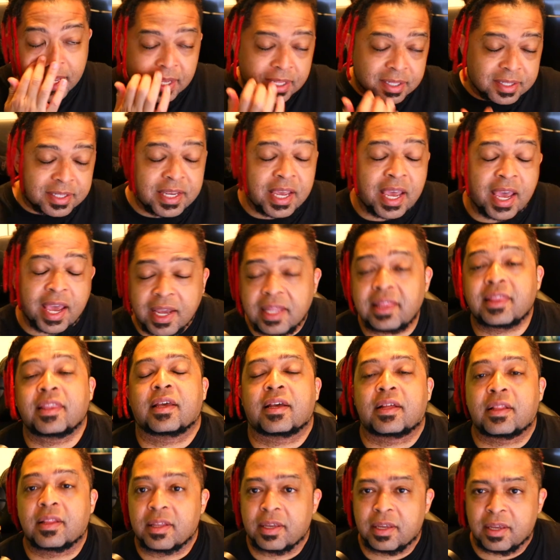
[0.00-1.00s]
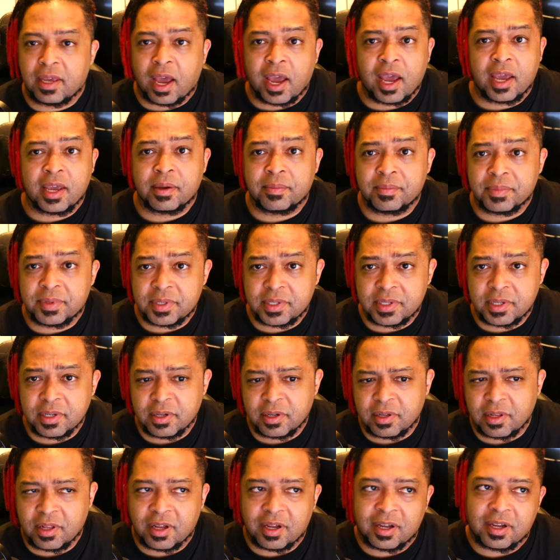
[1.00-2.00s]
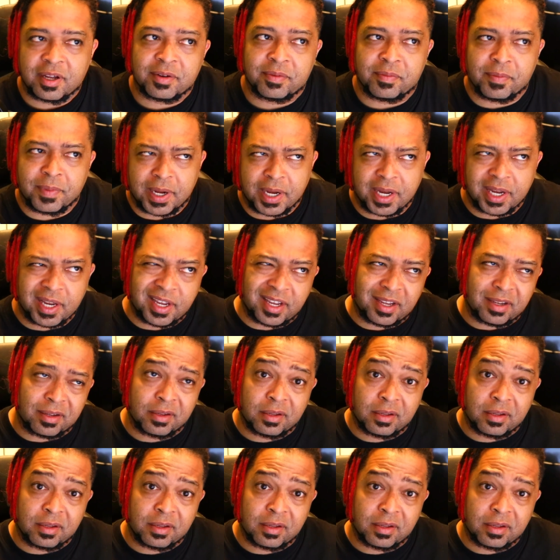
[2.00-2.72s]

Technically, I am still on my